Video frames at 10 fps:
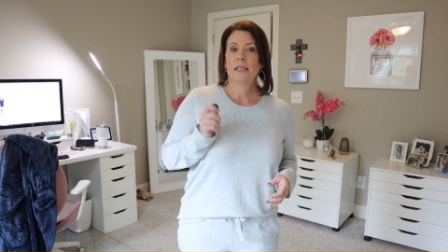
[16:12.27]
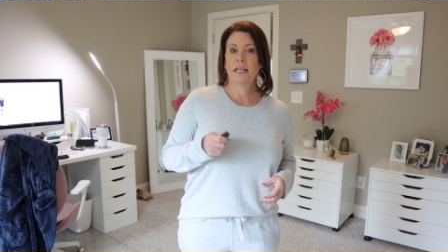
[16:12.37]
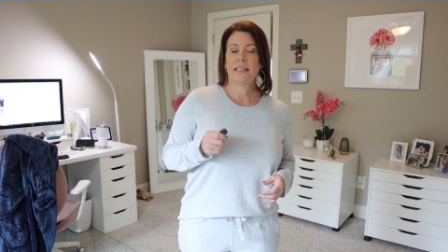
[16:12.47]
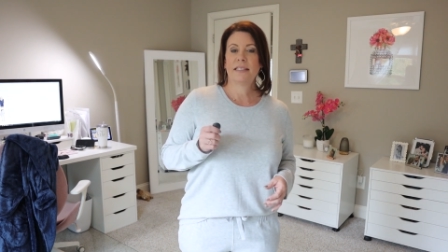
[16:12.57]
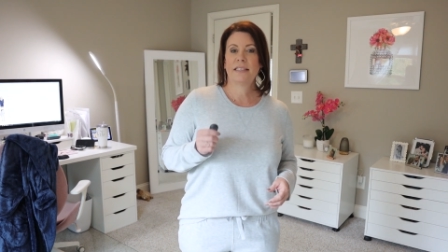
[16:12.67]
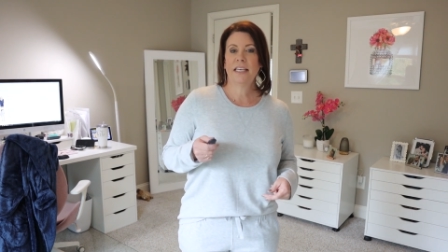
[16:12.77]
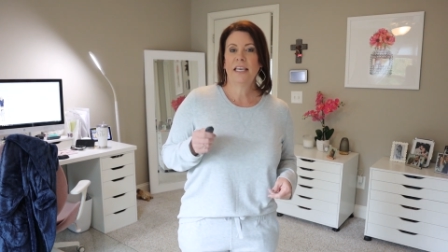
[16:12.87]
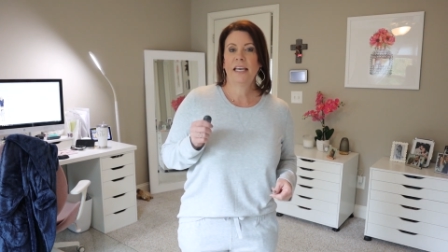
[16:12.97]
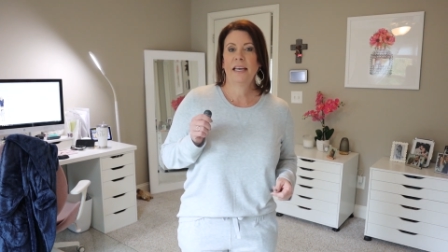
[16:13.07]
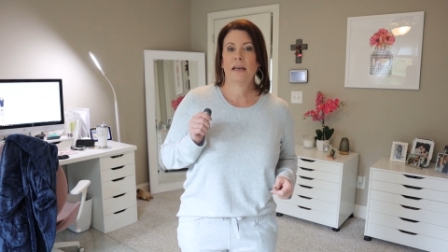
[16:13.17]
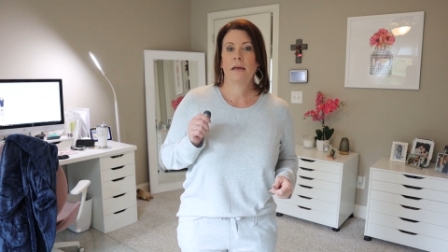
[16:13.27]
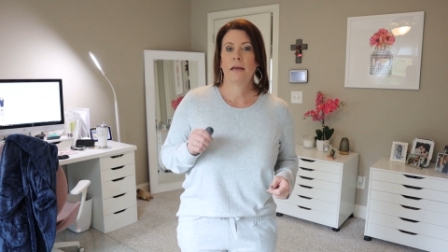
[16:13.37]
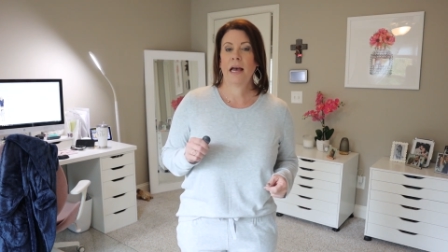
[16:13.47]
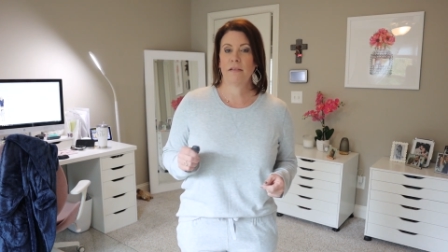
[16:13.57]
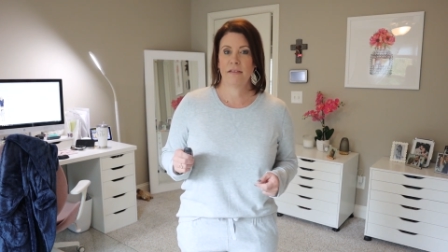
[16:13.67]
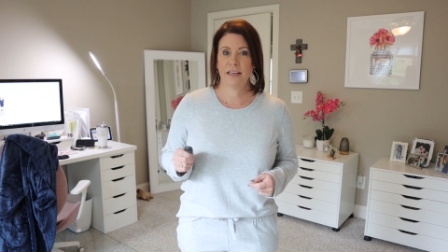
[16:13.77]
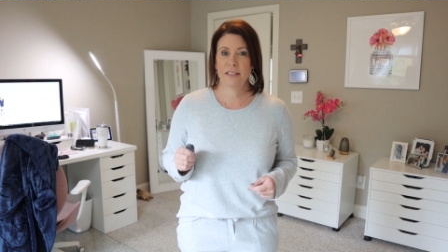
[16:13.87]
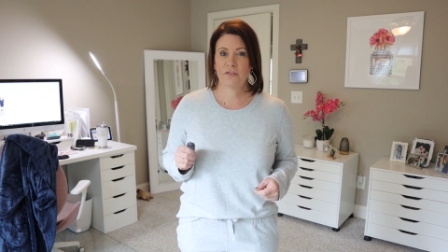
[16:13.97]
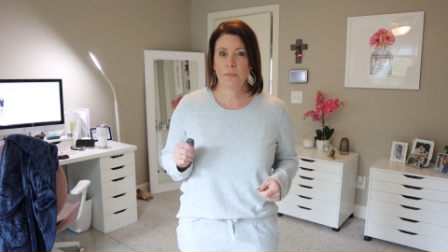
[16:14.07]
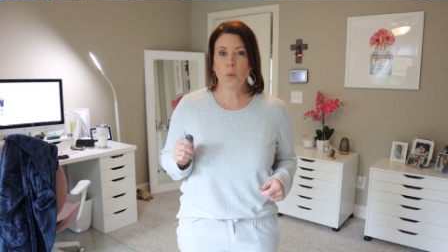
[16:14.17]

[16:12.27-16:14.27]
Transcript: Let's see how things from